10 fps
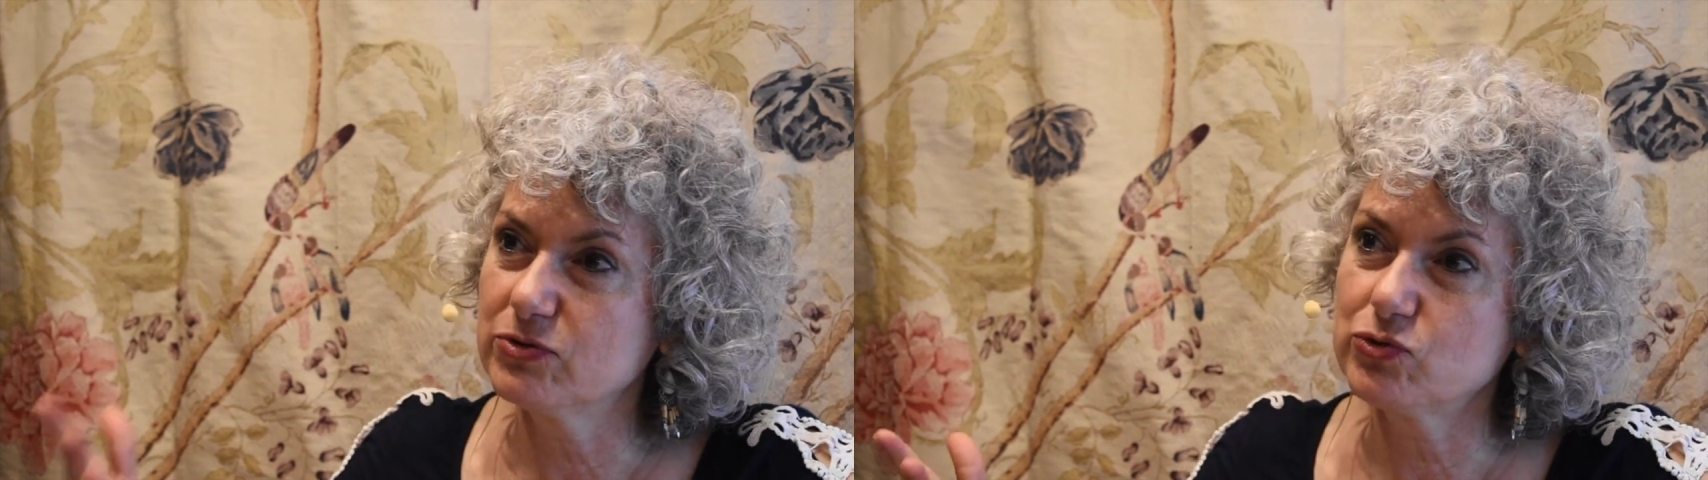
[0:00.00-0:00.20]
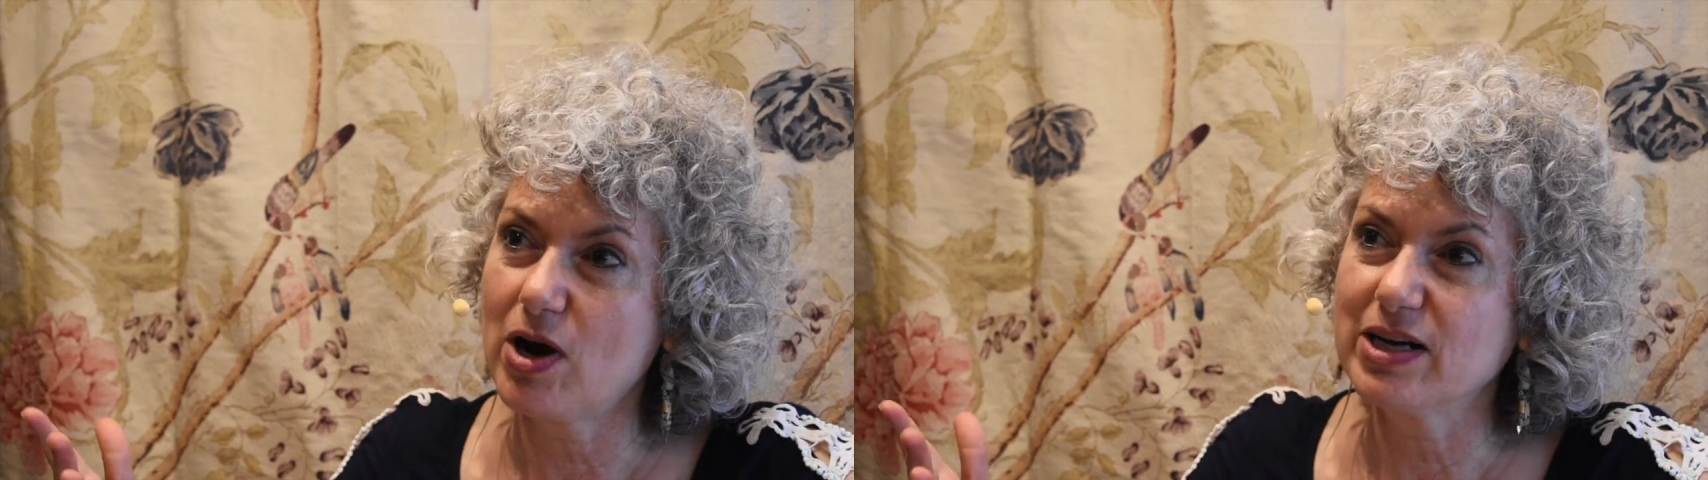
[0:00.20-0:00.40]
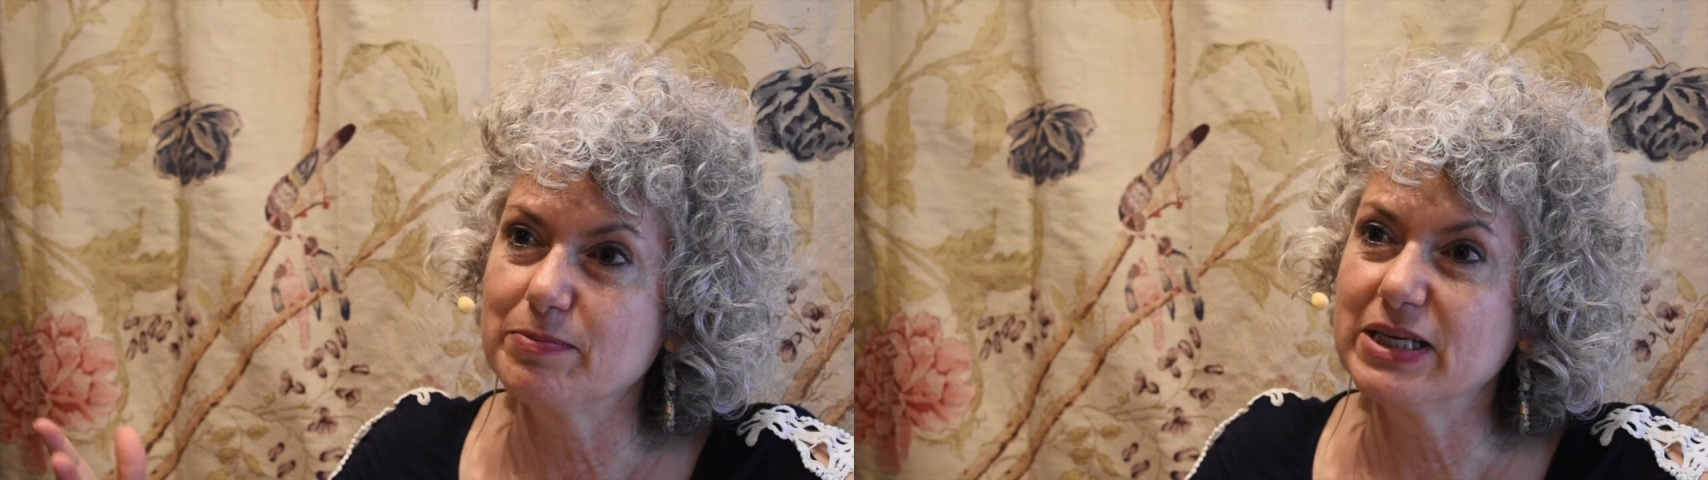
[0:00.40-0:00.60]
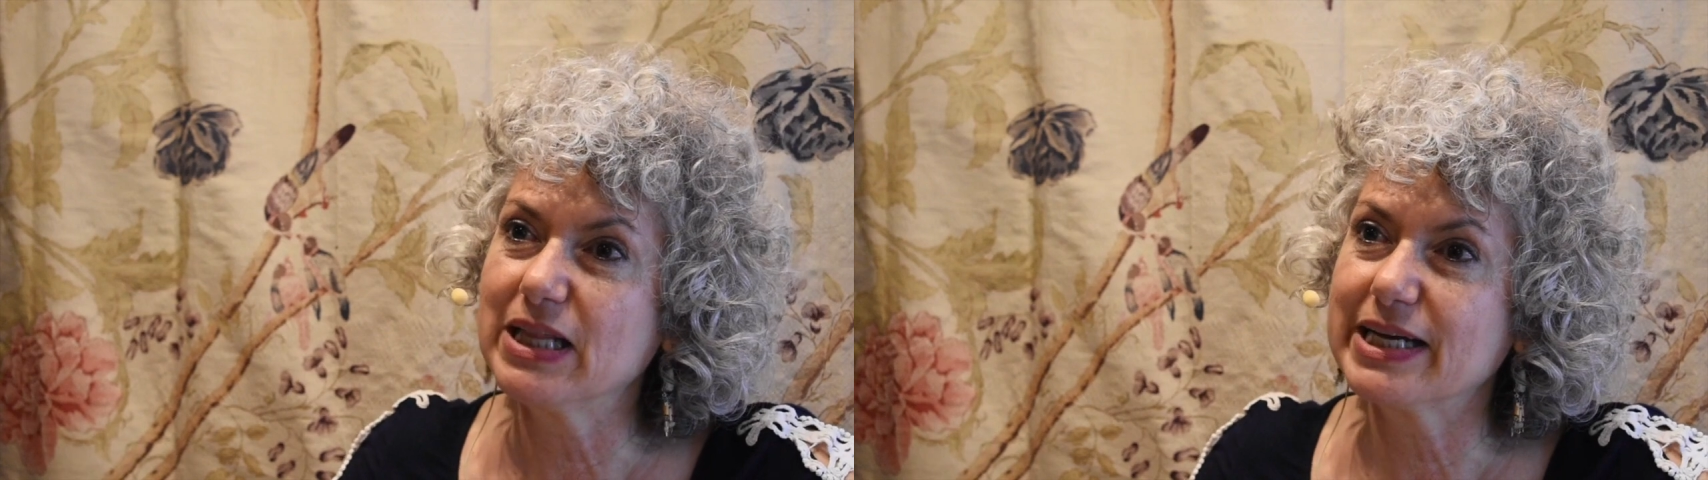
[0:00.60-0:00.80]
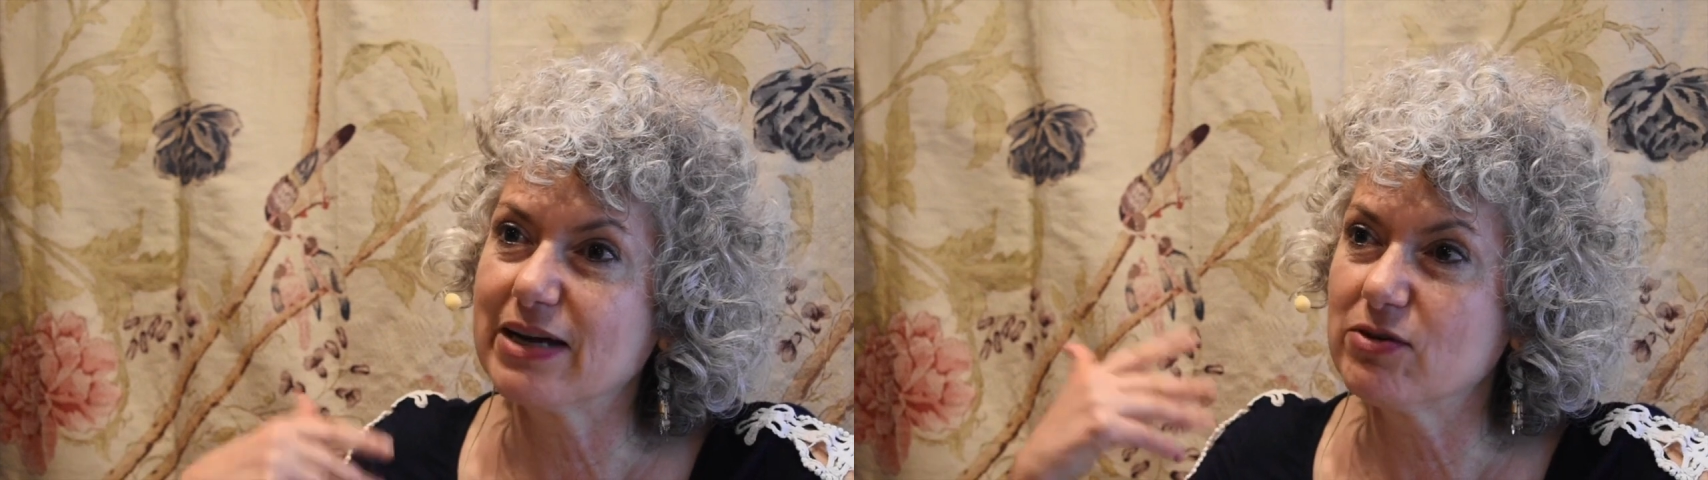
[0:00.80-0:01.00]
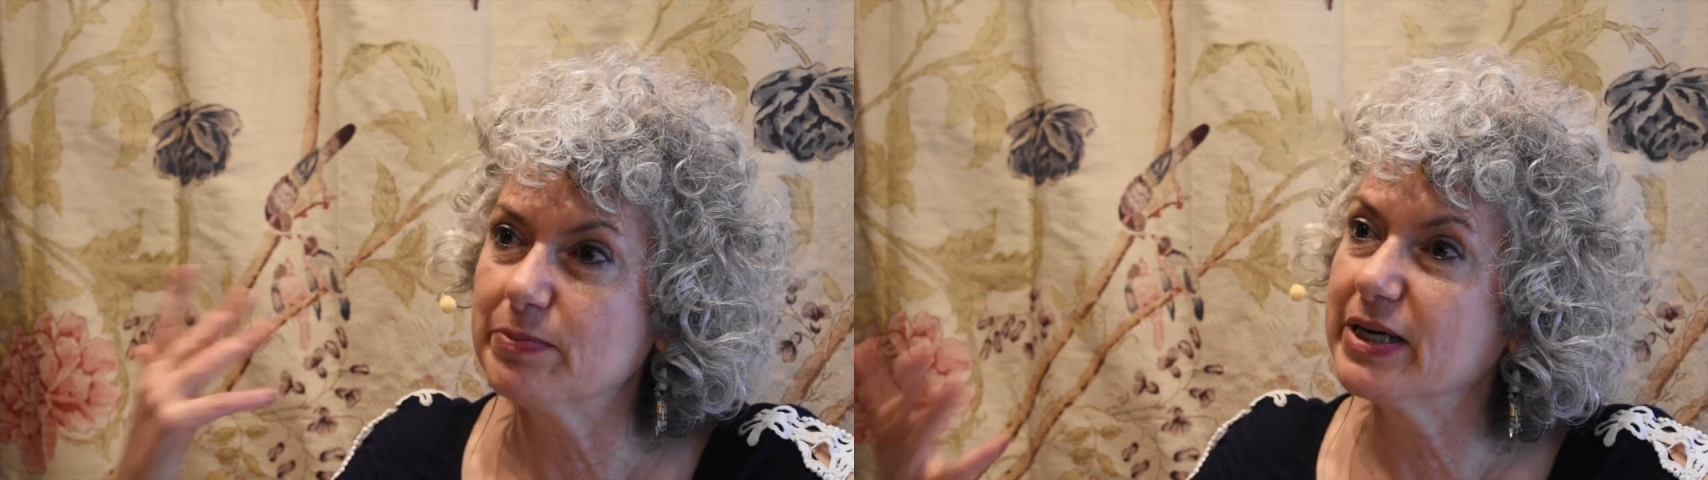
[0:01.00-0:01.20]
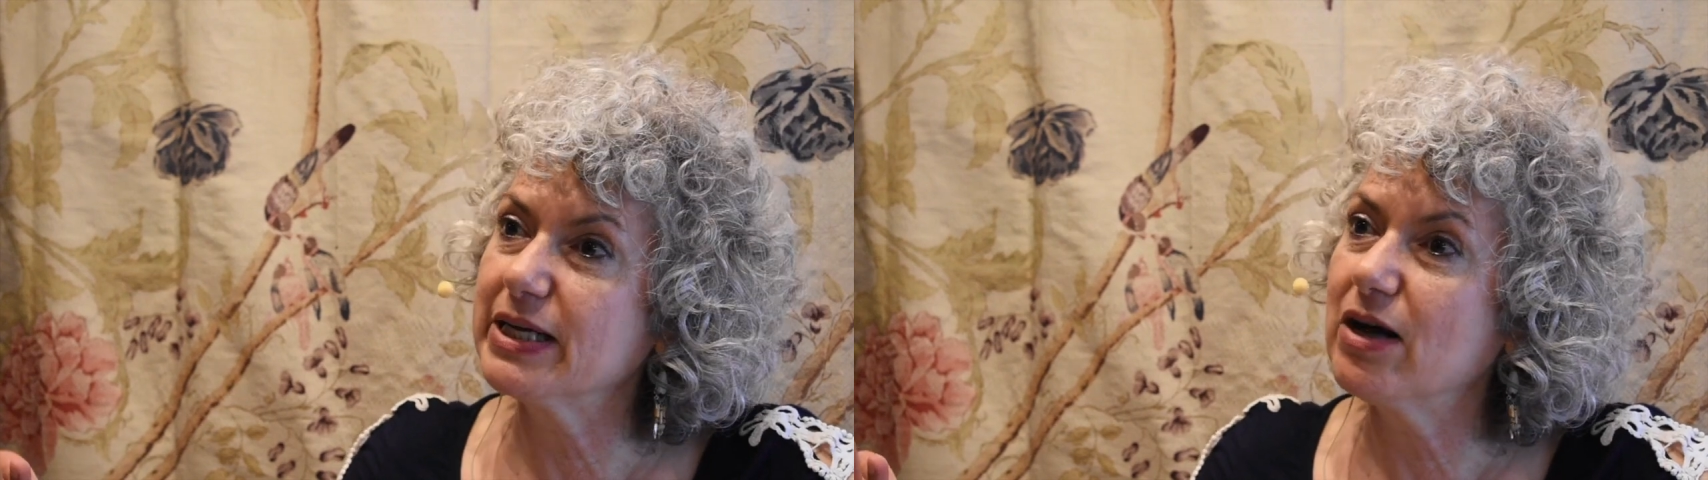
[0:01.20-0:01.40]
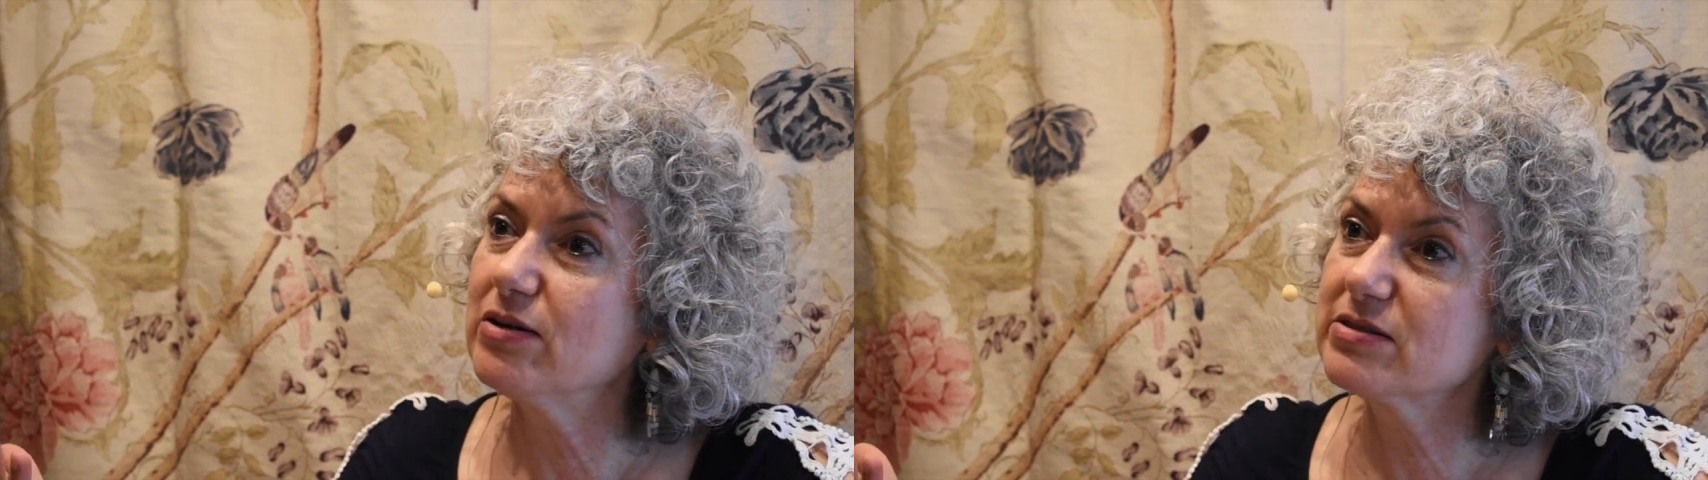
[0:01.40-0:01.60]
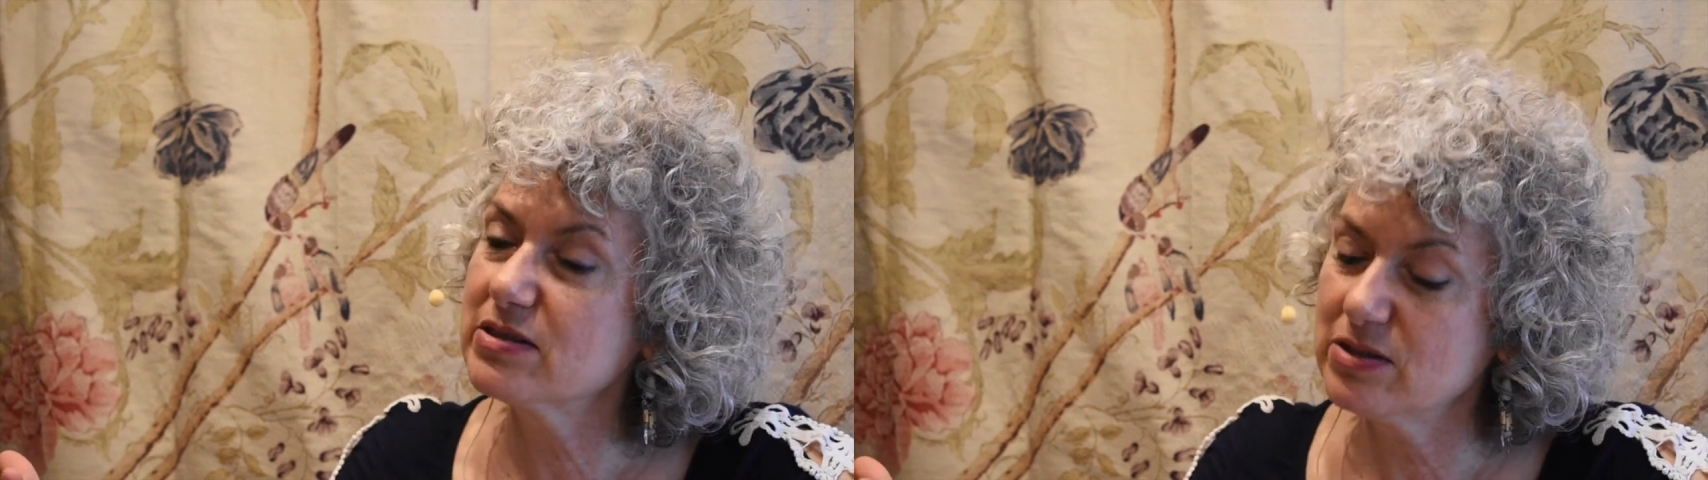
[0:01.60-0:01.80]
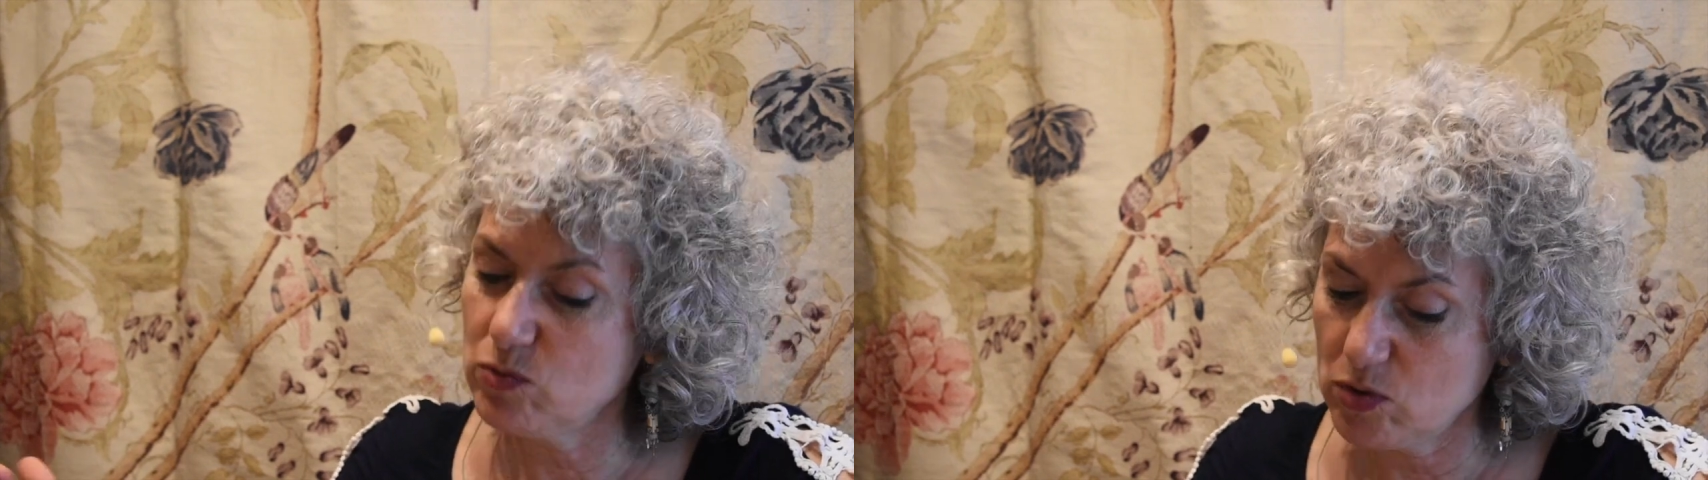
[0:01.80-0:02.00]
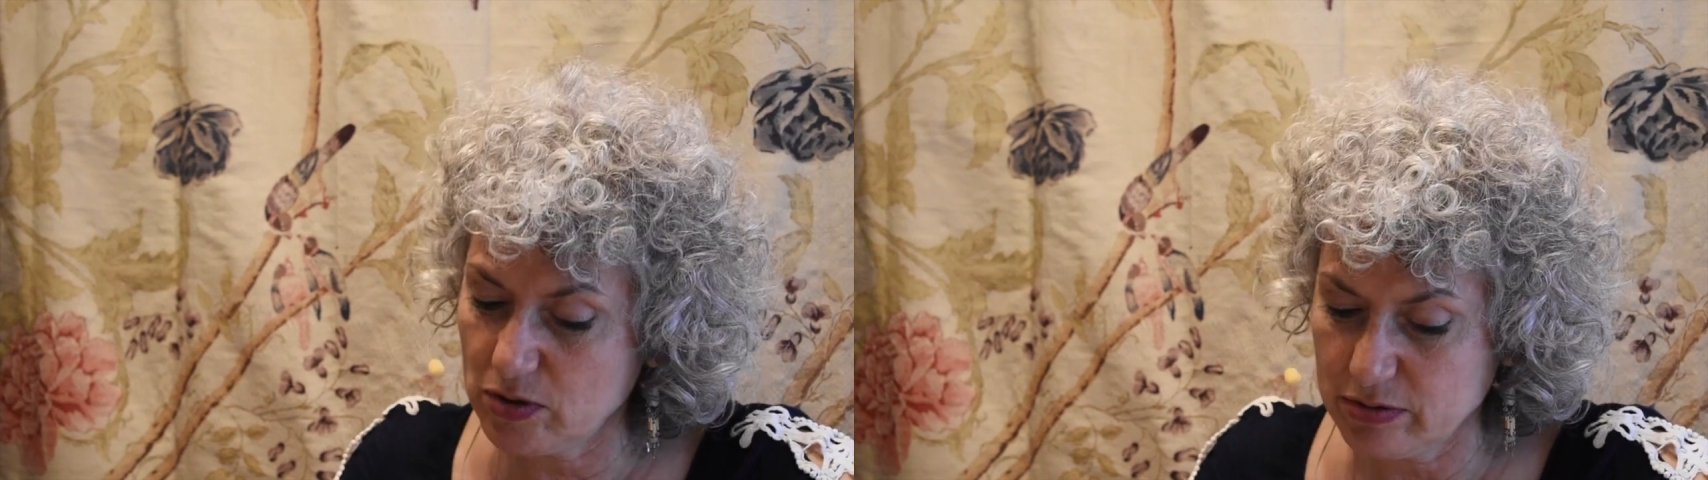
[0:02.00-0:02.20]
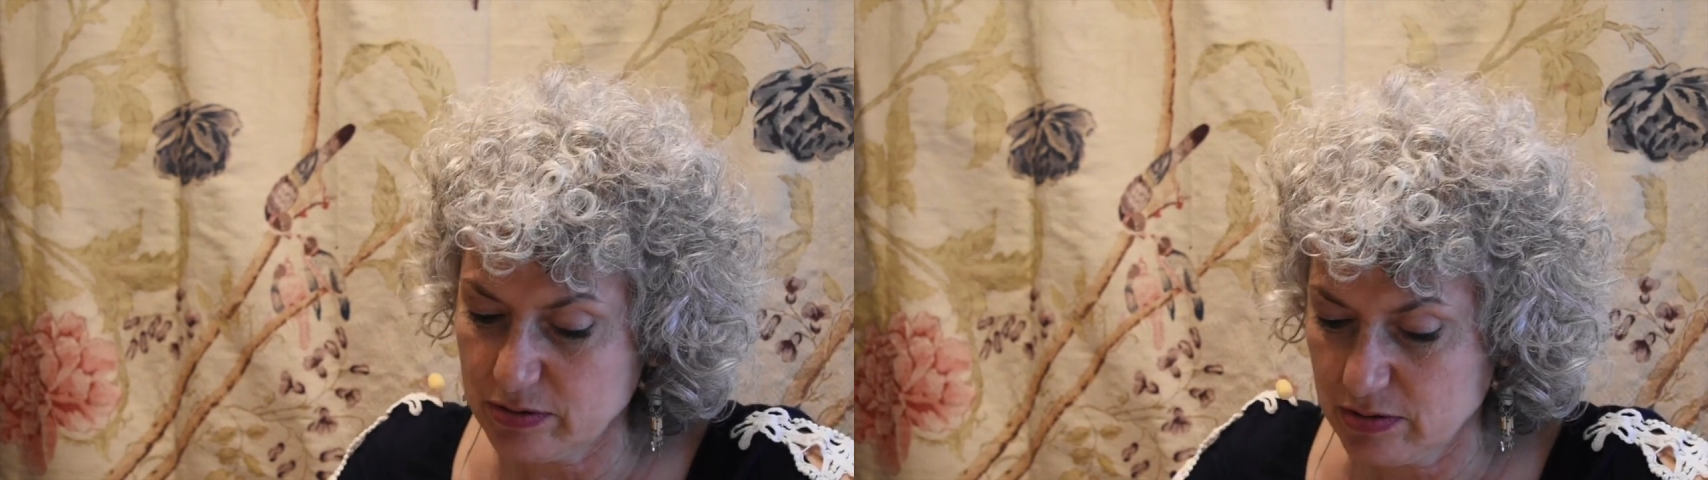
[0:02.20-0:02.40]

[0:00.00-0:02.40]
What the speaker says: trying to be like everybody else in the world.